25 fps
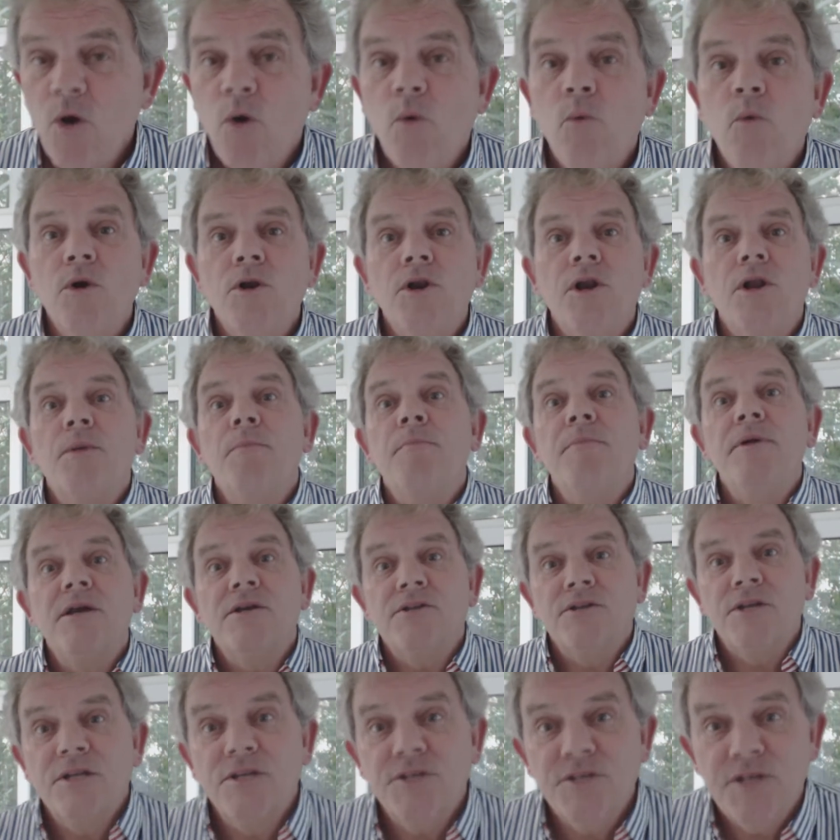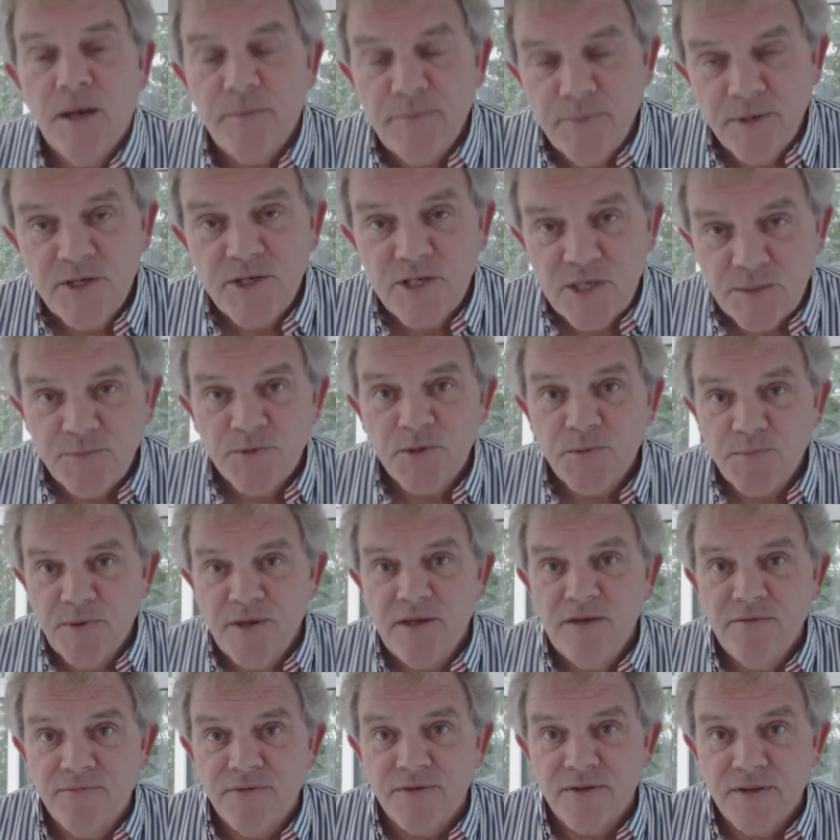What an amazing championship it's
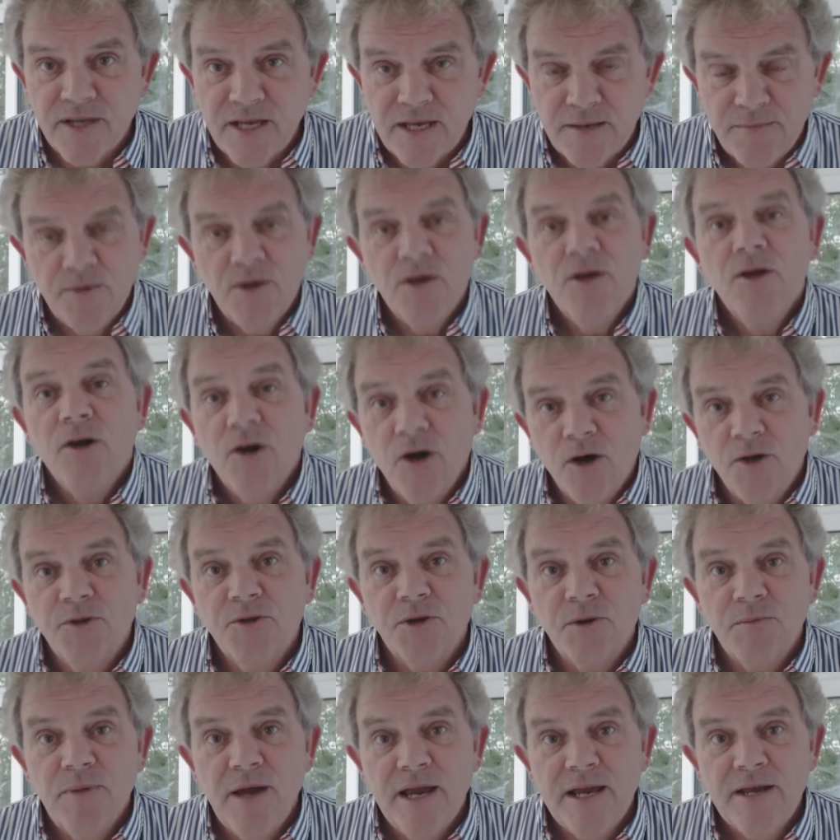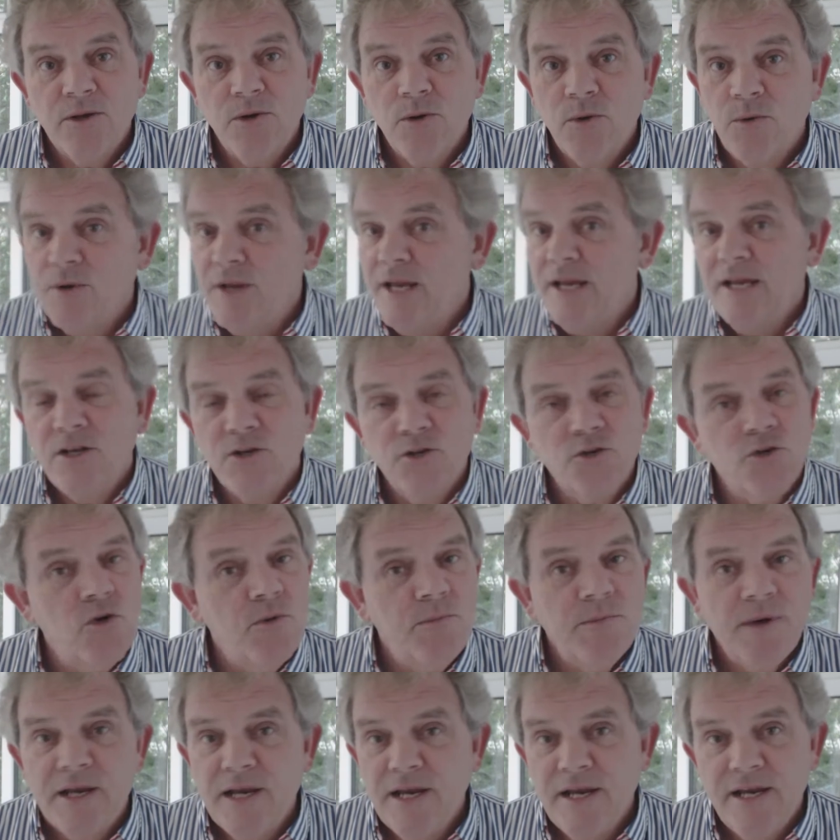been for them under Michael O'Leary.
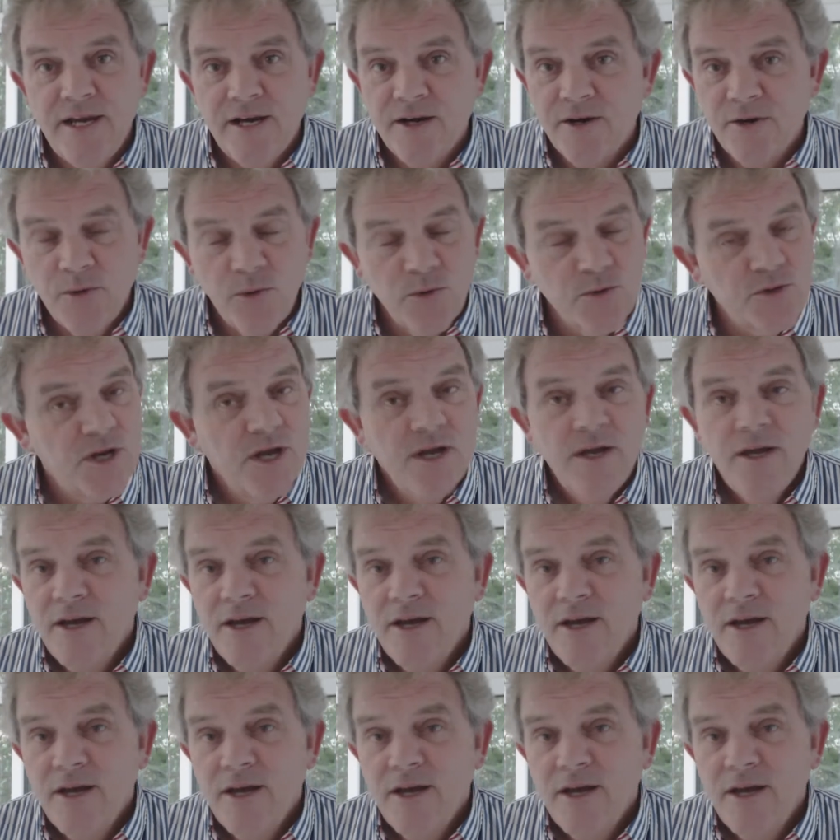So many heroes.